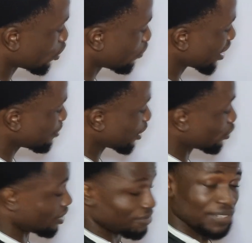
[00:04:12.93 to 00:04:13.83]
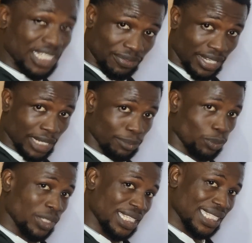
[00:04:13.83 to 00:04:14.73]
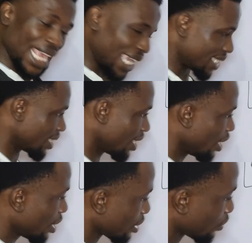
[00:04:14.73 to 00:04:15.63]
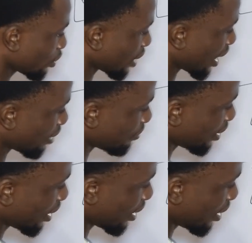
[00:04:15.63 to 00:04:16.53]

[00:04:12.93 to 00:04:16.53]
with respect to the first variable, which is x. So I'm going to have